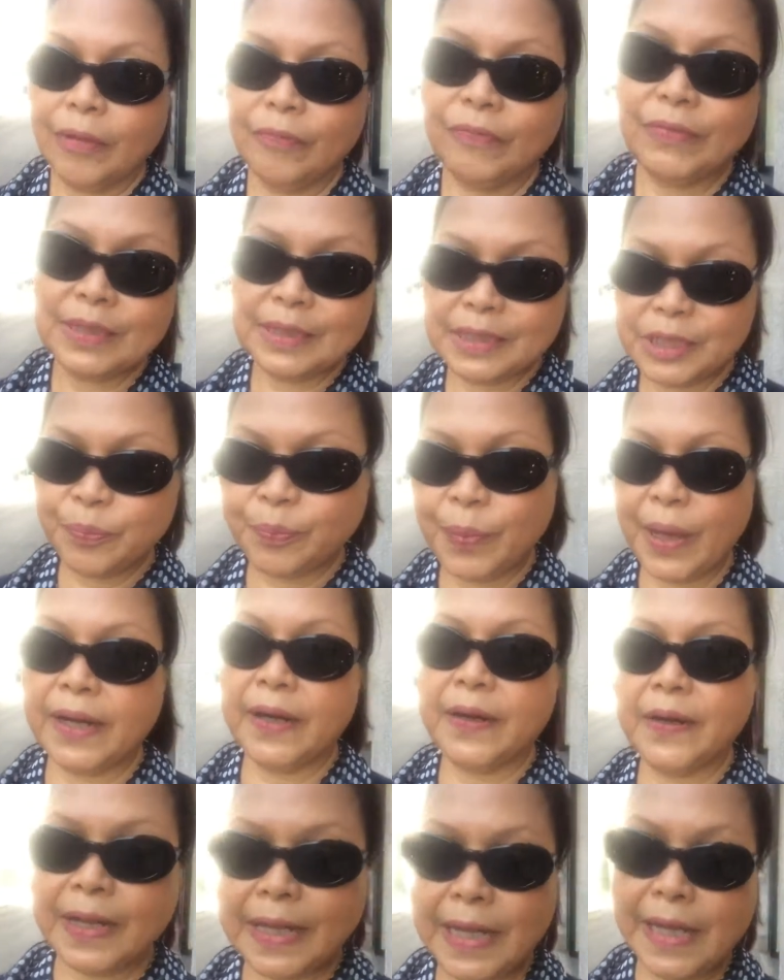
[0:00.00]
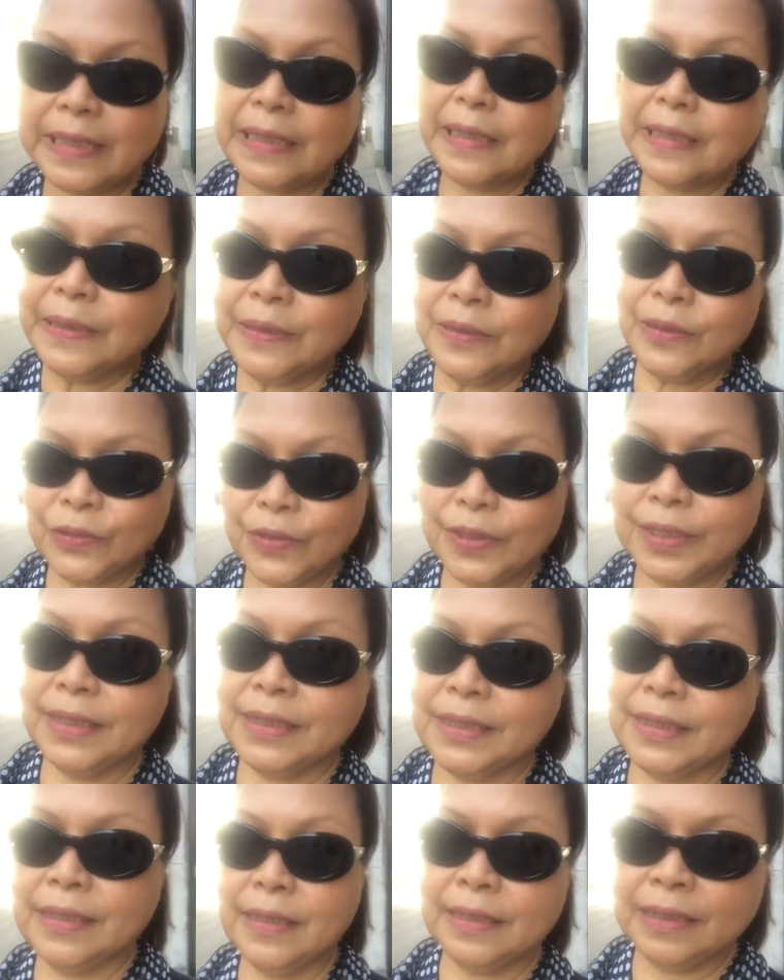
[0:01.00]
which is parallel to
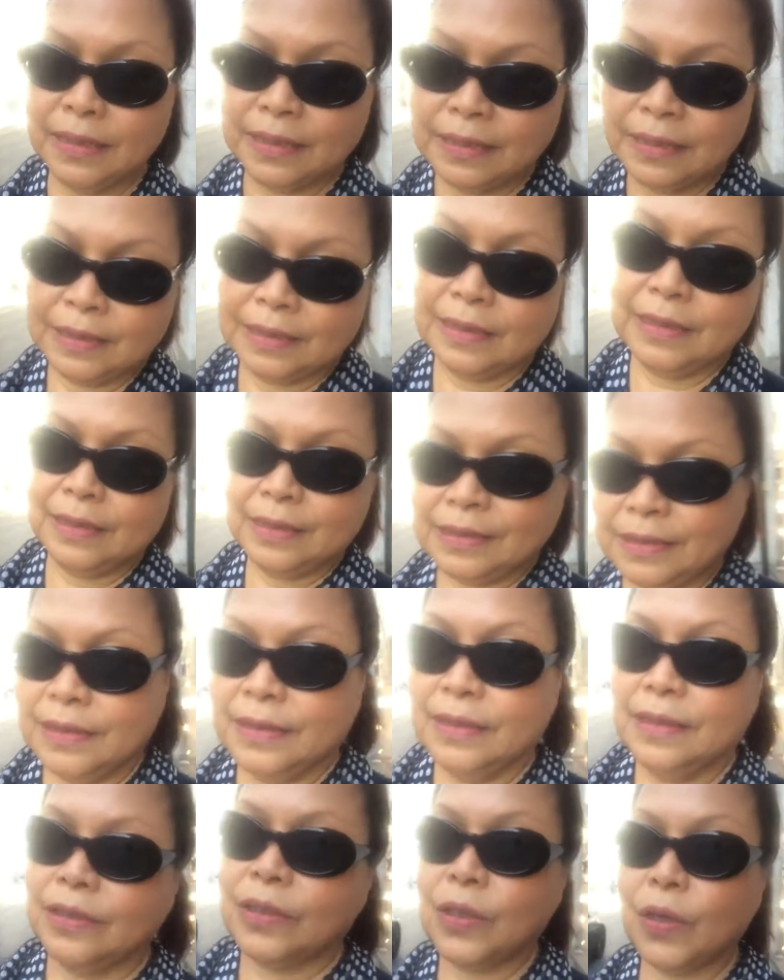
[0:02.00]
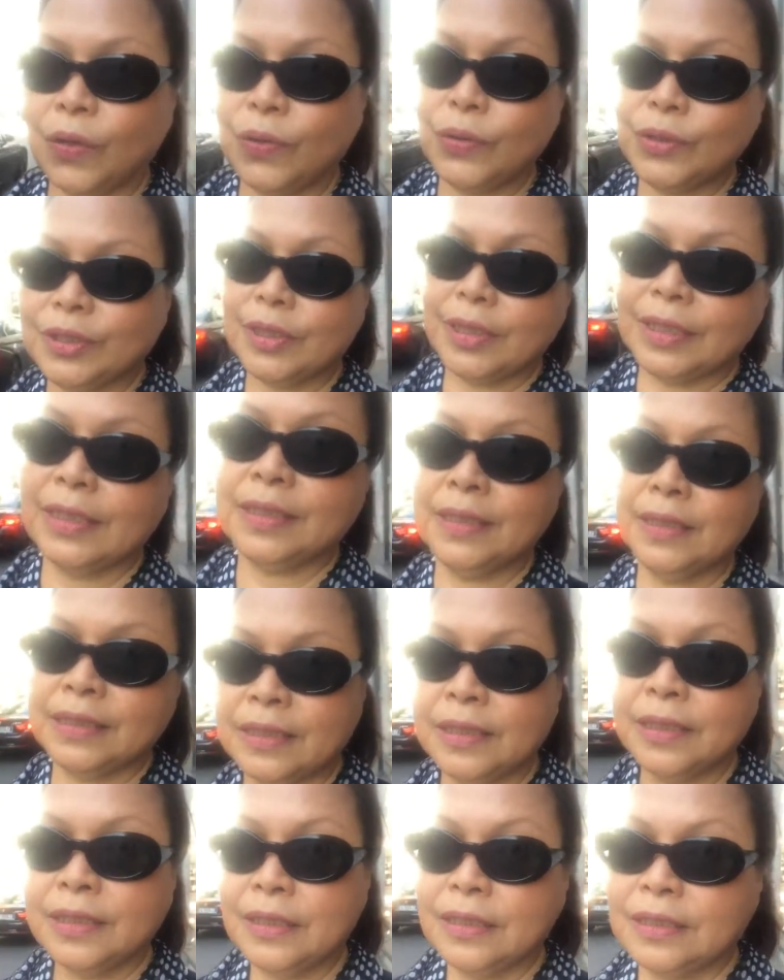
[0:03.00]
this road,
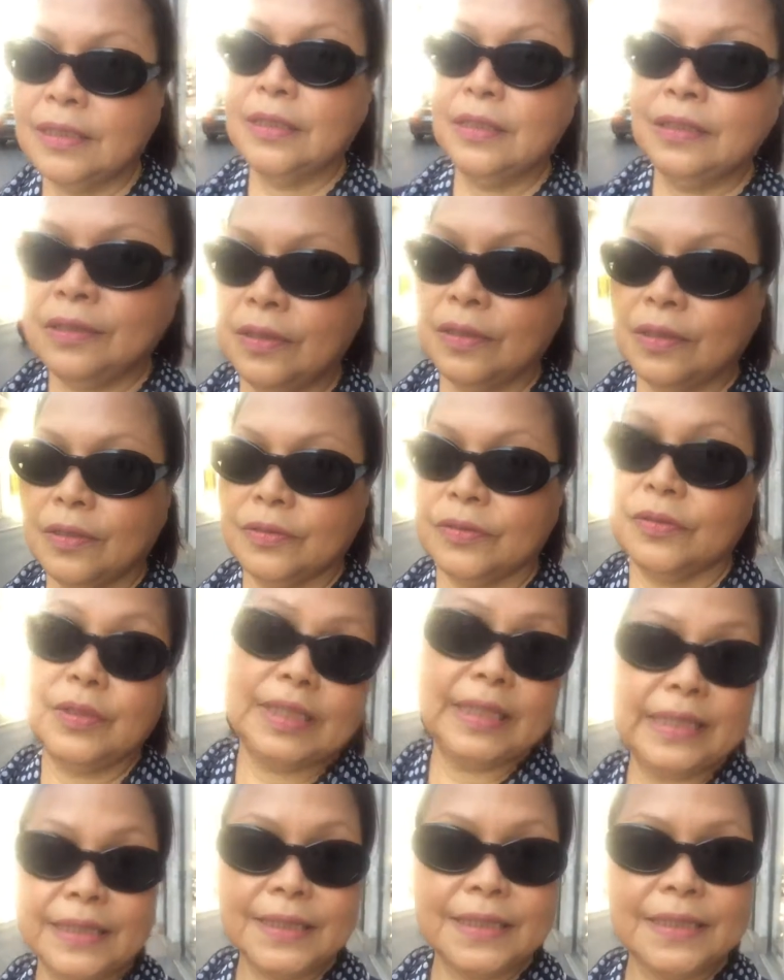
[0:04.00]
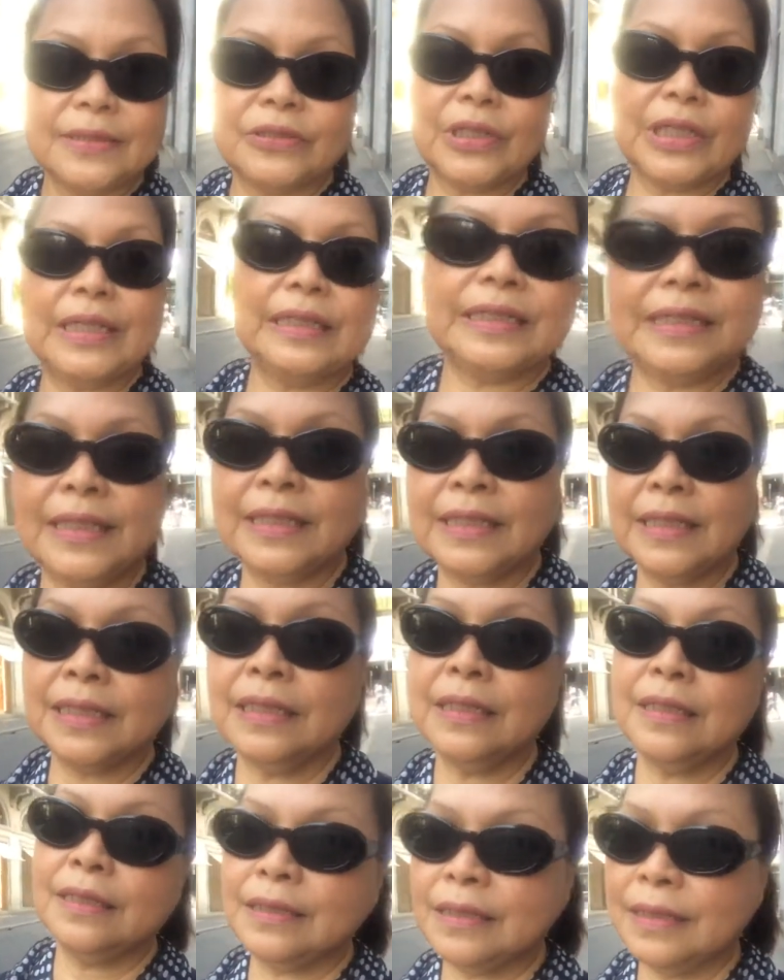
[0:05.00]
or to this street.
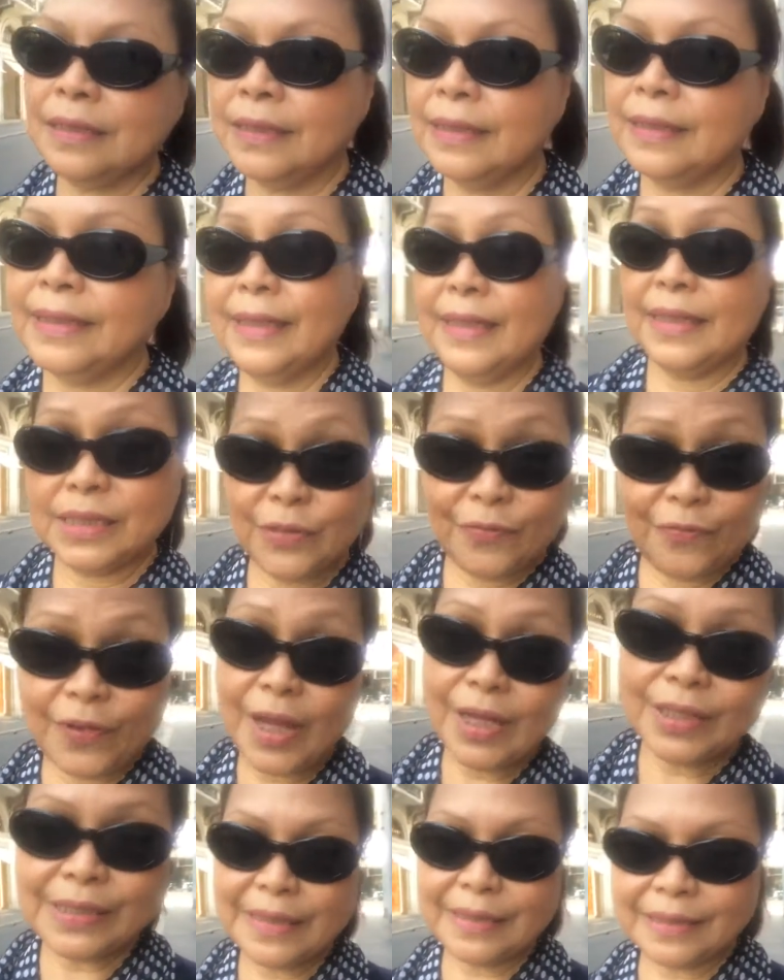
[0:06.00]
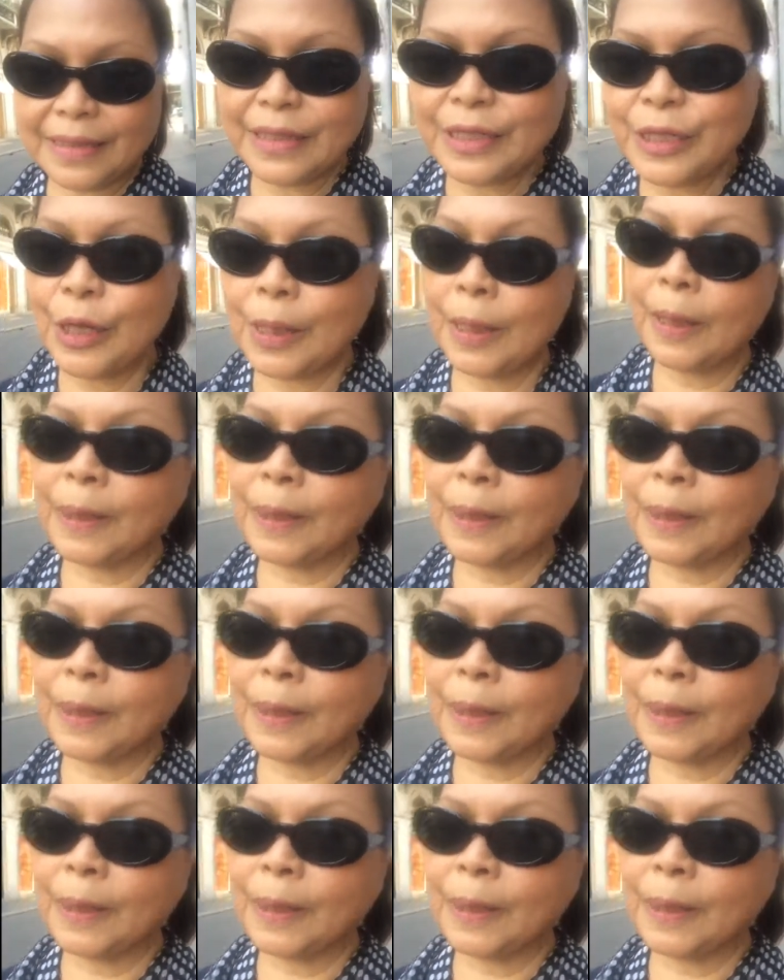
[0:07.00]
It's faster,